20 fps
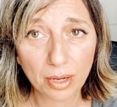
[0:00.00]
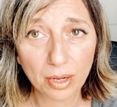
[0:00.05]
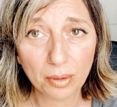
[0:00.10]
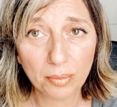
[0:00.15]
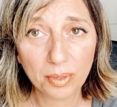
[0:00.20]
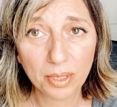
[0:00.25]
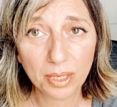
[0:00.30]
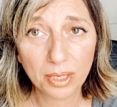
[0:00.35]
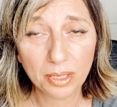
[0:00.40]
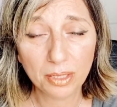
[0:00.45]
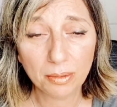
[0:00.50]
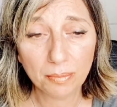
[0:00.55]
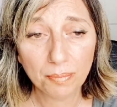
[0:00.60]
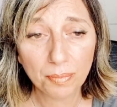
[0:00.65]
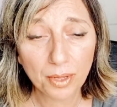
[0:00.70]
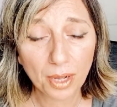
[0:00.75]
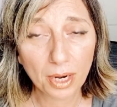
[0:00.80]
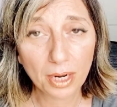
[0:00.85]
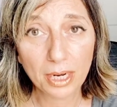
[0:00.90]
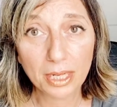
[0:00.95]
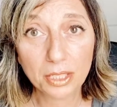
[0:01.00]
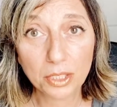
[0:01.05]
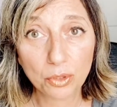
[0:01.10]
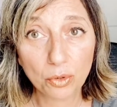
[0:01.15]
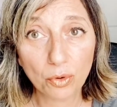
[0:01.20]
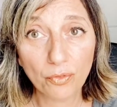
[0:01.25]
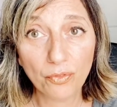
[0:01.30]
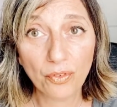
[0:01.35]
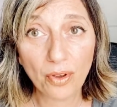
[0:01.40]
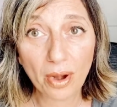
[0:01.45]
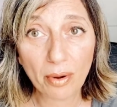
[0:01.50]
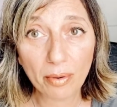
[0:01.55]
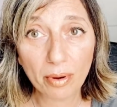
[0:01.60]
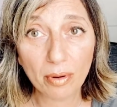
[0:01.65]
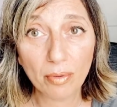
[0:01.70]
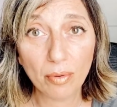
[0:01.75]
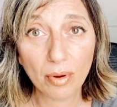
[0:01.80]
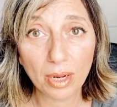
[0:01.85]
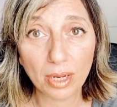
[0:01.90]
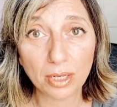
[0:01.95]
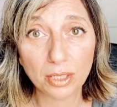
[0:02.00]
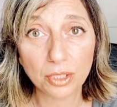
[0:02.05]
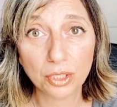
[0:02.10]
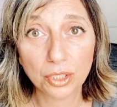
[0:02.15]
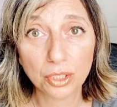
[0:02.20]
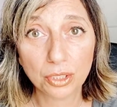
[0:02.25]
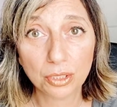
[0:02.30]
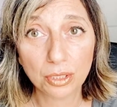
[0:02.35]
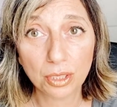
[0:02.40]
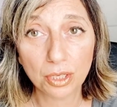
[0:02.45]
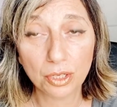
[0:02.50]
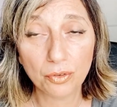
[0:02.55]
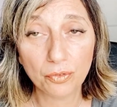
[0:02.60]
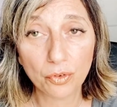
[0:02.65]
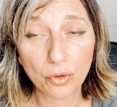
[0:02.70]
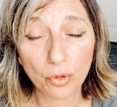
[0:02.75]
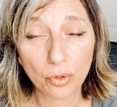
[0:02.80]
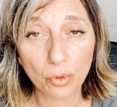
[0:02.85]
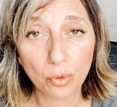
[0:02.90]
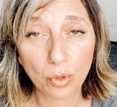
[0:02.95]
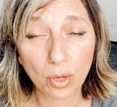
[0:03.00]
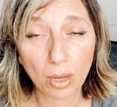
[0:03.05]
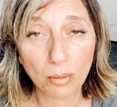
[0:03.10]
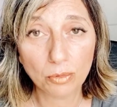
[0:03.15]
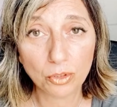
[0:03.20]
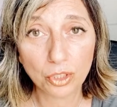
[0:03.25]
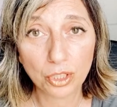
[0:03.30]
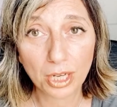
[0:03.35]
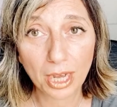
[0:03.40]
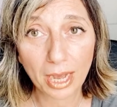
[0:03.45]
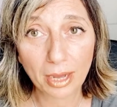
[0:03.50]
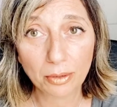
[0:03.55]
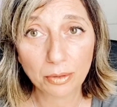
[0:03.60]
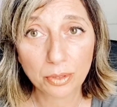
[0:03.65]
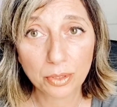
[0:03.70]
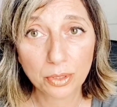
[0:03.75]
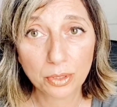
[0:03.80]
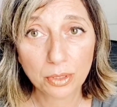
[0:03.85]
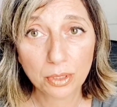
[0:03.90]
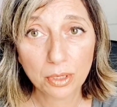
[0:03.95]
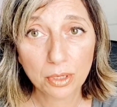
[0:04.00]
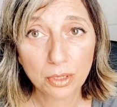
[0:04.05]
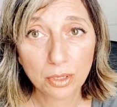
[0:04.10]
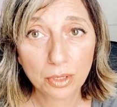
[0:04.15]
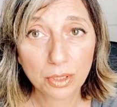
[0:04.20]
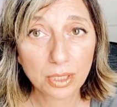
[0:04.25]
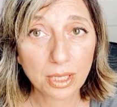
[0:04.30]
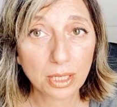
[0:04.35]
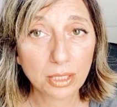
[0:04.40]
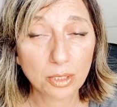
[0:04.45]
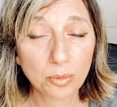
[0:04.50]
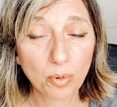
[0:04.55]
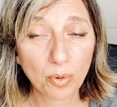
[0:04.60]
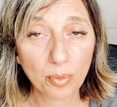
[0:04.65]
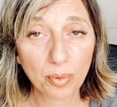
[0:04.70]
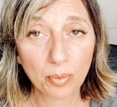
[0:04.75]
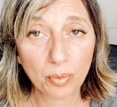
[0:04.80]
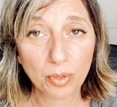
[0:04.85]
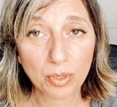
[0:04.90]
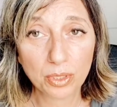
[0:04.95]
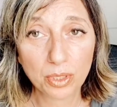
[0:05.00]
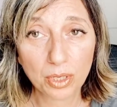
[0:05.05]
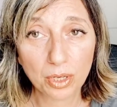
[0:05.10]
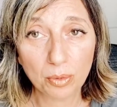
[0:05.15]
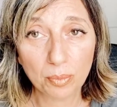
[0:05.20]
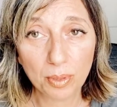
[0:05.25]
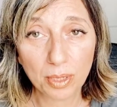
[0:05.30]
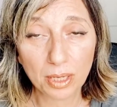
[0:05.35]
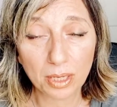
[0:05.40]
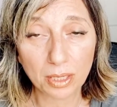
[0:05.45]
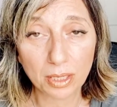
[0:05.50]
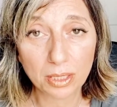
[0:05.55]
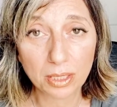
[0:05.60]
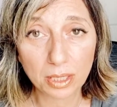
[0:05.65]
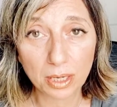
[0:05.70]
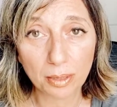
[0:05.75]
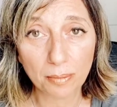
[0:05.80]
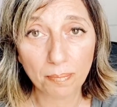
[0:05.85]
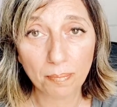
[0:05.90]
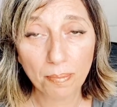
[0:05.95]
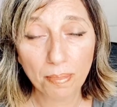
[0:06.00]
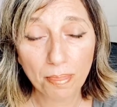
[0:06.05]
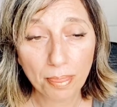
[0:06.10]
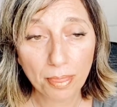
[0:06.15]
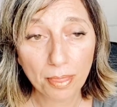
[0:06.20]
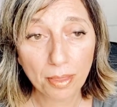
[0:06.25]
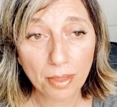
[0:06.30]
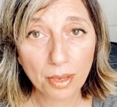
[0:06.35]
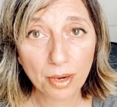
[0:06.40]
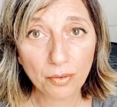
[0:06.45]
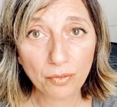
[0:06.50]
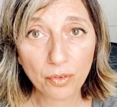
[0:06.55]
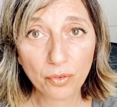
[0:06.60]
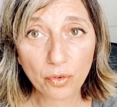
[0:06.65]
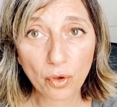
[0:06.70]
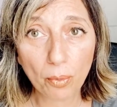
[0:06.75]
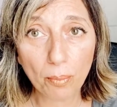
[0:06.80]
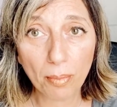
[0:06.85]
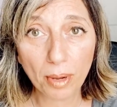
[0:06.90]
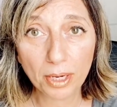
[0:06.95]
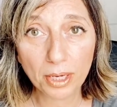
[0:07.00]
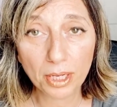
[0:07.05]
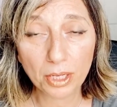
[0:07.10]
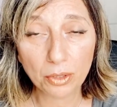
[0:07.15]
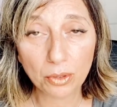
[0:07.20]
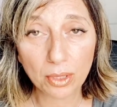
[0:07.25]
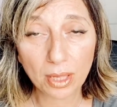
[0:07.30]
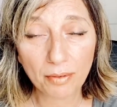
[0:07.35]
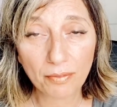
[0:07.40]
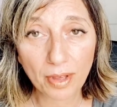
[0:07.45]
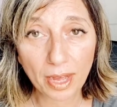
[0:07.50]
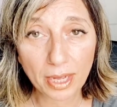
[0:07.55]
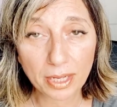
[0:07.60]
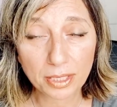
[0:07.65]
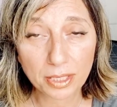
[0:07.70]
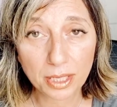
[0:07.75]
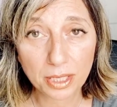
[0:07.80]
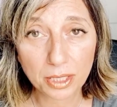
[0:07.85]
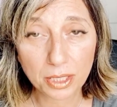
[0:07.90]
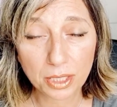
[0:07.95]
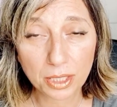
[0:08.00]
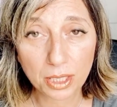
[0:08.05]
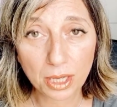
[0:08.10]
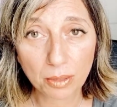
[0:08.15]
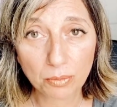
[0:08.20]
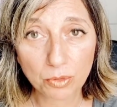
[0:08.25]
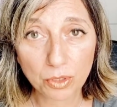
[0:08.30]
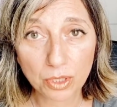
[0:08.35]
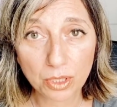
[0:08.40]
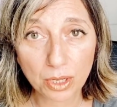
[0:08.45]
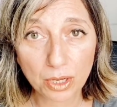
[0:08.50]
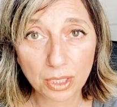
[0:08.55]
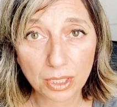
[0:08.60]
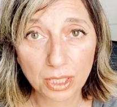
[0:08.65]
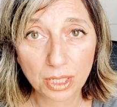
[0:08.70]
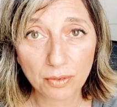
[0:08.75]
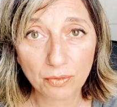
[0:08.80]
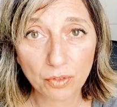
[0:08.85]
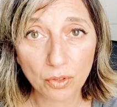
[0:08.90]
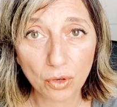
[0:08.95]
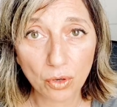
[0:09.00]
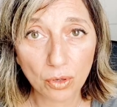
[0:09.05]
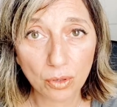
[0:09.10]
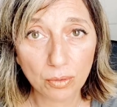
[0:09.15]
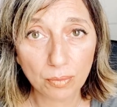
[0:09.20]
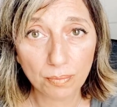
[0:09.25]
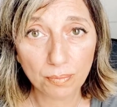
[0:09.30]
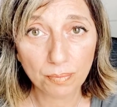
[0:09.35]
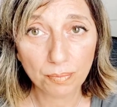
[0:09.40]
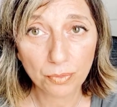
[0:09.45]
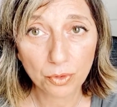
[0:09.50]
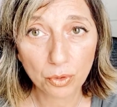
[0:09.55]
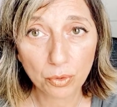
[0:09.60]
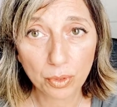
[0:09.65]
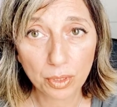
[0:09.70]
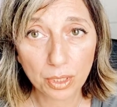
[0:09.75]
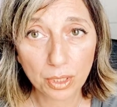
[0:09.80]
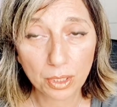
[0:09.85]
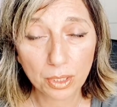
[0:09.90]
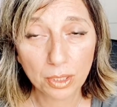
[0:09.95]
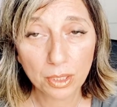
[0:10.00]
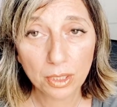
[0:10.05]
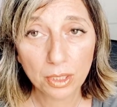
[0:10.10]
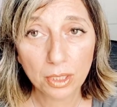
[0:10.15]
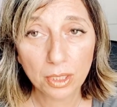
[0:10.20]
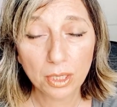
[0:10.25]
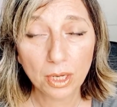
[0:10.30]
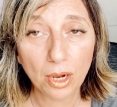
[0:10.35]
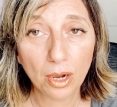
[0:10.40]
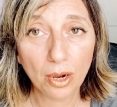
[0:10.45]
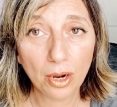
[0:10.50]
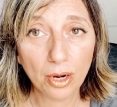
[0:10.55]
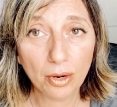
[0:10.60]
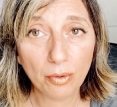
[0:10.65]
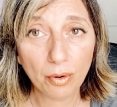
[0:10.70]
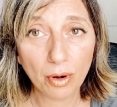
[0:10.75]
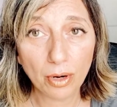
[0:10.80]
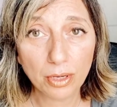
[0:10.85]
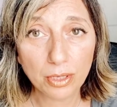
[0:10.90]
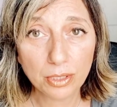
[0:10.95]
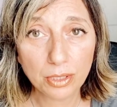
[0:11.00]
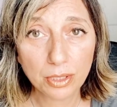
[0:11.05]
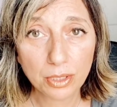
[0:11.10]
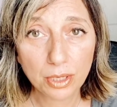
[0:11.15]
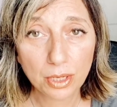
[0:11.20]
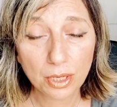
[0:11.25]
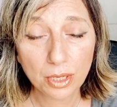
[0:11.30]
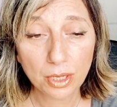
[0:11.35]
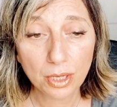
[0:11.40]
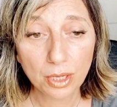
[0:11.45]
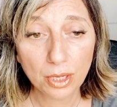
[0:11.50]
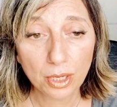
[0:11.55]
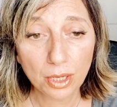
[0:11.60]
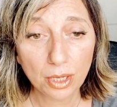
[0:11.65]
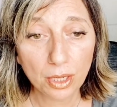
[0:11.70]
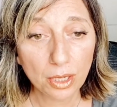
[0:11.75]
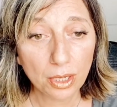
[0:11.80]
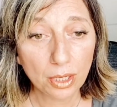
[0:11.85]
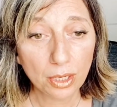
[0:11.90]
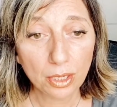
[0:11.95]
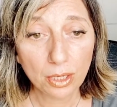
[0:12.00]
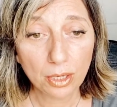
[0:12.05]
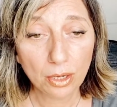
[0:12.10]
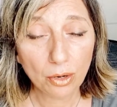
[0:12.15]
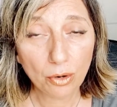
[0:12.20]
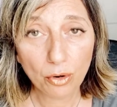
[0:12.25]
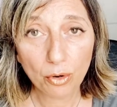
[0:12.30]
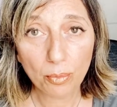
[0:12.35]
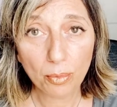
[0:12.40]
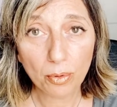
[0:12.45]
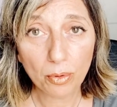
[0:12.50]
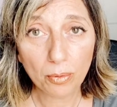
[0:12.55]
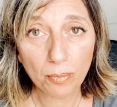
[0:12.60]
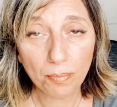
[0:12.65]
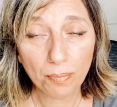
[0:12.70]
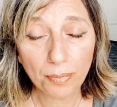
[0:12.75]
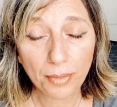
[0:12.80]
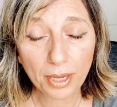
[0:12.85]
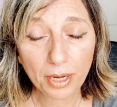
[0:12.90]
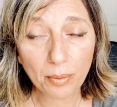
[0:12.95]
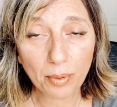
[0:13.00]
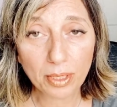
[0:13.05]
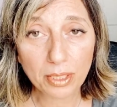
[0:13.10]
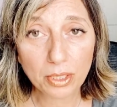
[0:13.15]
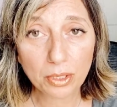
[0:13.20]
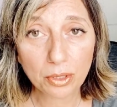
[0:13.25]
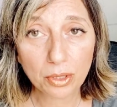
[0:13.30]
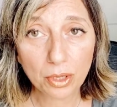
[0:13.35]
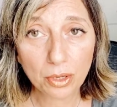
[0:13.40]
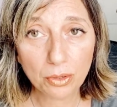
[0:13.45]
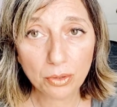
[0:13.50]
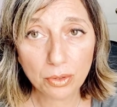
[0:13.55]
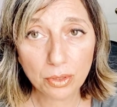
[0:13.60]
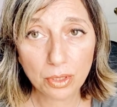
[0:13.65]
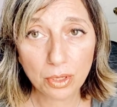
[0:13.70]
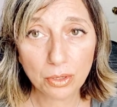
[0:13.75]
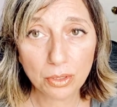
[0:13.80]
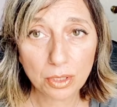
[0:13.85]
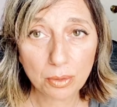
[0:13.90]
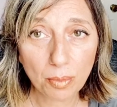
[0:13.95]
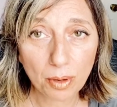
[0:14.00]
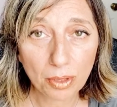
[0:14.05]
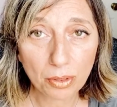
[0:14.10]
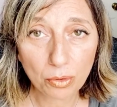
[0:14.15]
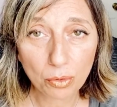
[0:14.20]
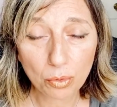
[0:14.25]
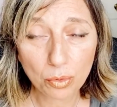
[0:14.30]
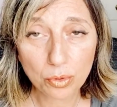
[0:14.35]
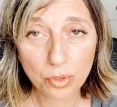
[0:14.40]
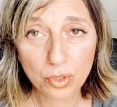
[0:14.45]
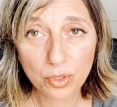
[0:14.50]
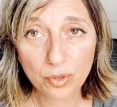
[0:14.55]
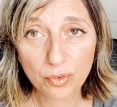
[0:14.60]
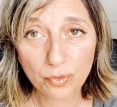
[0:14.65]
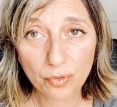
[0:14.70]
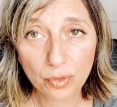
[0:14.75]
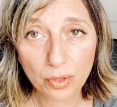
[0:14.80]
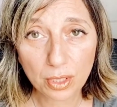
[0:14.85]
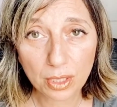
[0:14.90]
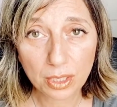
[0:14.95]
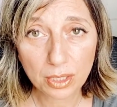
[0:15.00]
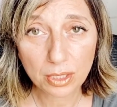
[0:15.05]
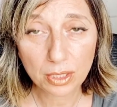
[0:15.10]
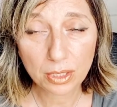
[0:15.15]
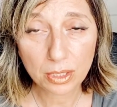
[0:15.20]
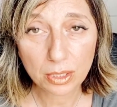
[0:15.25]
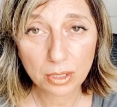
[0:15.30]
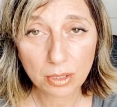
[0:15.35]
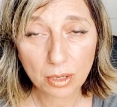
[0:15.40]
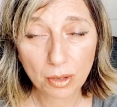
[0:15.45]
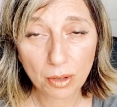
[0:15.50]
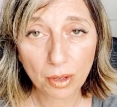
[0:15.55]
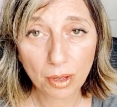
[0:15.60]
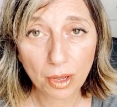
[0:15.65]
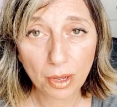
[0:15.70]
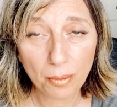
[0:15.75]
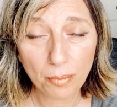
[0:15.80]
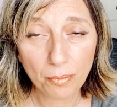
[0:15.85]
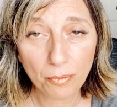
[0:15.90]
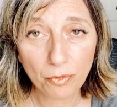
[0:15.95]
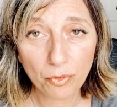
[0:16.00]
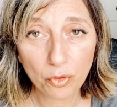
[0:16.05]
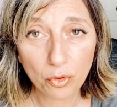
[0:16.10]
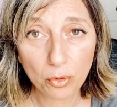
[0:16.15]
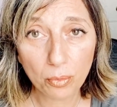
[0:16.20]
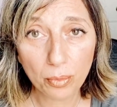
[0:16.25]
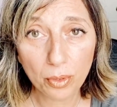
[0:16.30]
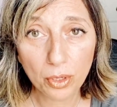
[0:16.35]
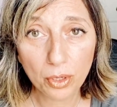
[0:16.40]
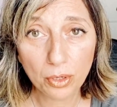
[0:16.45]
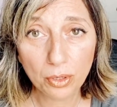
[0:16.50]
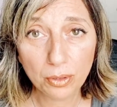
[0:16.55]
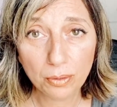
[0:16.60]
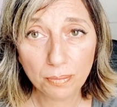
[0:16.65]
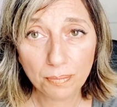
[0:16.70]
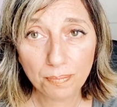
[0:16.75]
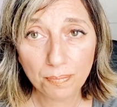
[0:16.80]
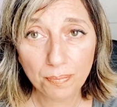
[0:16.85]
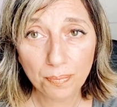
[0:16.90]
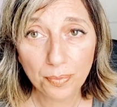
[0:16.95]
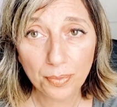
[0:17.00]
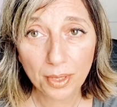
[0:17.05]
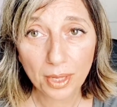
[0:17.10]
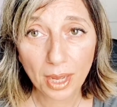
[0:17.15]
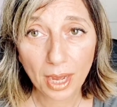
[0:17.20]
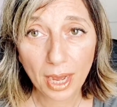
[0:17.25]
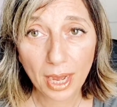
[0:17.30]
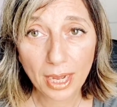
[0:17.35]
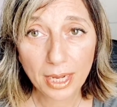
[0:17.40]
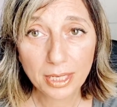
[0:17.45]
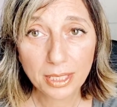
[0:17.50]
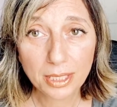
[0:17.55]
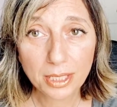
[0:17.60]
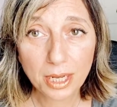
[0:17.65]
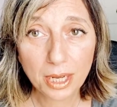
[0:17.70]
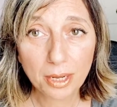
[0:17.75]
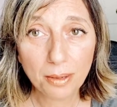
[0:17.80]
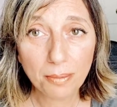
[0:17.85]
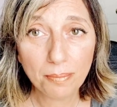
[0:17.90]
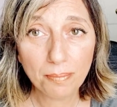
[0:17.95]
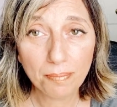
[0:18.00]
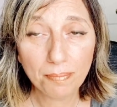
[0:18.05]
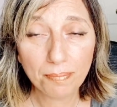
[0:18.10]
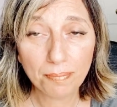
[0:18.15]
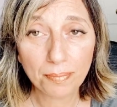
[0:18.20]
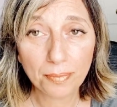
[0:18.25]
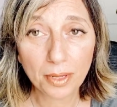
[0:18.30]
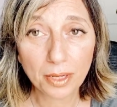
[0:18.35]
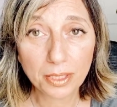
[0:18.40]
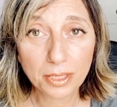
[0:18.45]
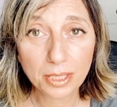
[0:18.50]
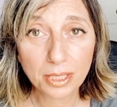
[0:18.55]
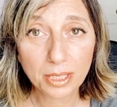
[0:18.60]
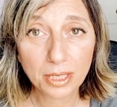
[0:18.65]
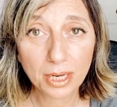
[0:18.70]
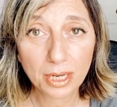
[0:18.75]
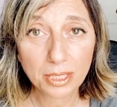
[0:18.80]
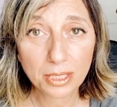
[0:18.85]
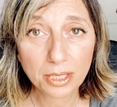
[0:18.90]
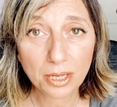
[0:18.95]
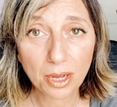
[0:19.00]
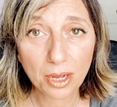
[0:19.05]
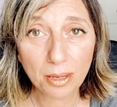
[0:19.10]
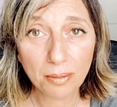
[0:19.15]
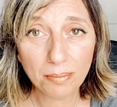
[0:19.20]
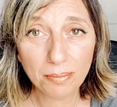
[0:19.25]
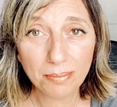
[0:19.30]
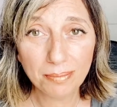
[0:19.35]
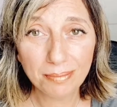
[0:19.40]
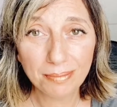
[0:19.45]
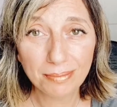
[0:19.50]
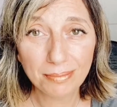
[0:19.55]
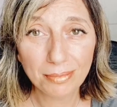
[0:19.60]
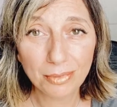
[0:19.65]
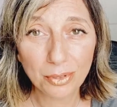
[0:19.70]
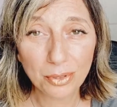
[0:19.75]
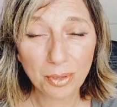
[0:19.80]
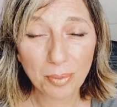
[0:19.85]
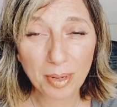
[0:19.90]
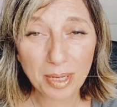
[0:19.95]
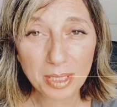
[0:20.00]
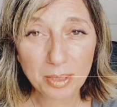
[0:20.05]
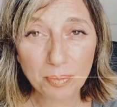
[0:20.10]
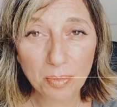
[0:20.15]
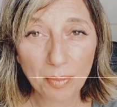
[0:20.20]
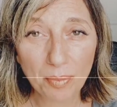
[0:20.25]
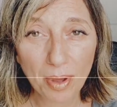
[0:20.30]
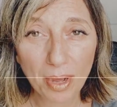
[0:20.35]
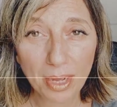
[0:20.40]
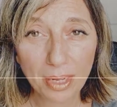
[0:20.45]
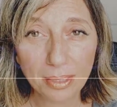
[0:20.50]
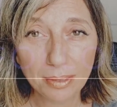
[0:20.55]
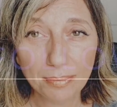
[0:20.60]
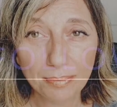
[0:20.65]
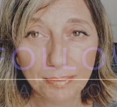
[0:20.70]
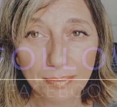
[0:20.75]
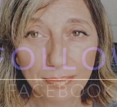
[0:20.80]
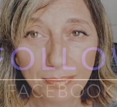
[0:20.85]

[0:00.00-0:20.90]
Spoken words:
I mean, unless you're very rich and you've got your country house, because that's probably what it's going to be, isn't it? You know, if you've got money, you'll have access to the countryside. If not, you're in a high-rise. Horrible. Anyway, so those are my thoughts for this full moon, and I'll see you next time. All the best. Bye-bye.